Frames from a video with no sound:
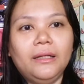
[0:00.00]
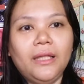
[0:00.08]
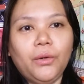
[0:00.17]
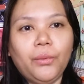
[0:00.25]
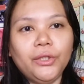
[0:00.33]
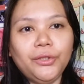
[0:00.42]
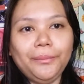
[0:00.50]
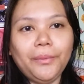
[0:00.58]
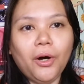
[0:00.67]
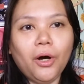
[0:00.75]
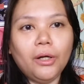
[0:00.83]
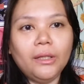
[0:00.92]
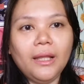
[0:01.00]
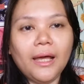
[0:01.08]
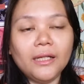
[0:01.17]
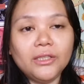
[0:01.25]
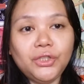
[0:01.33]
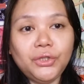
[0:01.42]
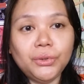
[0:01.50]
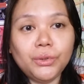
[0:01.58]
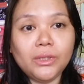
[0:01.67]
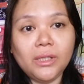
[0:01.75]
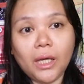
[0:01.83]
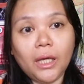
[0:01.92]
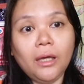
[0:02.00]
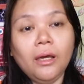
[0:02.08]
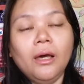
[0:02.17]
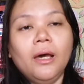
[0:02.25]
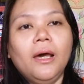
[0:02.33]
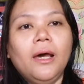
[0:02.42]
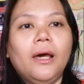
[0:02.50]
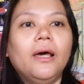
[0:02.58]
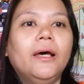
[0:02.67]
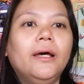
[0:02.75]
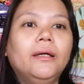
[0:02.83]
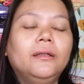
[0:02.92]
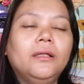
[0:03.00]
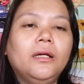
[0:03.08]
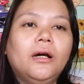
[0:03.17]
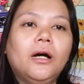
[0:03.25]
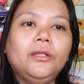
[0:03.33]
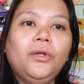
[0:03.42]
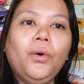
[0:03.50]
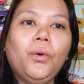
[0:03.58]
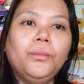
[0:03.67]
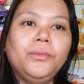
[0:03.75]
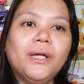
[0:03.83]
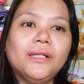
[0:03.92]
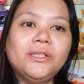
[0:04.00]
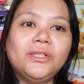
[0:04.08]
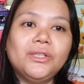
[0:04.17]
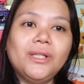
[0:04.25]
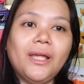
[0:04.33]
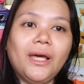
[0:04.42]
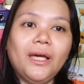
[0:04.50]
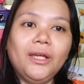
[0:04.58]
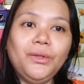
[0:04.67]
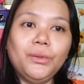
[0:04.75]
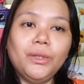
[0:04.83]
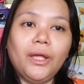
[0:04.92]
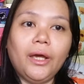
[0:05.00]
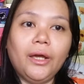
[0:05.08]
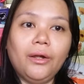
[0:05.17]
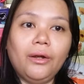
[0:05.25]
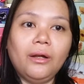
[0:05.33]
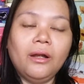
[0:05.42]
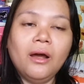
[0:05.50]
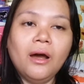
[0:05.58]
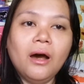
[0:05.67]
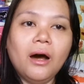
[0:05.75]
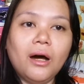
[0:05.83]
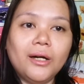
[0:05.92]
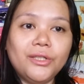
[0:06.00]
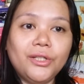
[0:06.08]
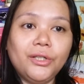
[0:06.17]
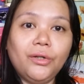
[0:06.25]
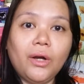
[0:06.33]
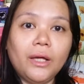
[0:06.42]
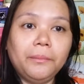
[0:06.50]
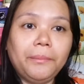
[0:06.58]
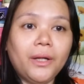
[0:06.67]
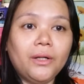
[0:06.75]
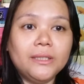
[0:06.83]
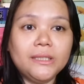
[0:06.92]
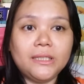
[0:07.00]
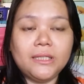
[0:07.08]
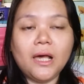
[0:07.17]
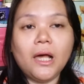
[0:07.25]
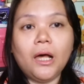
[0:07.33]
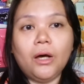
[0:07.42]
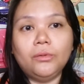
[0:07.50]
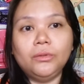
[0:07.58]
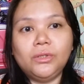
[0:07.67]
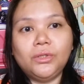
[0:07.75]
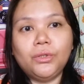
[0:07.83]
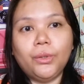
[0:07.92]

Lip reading: They went to Bohol last Tuesday and they got home yesterday to their other grandparents' house.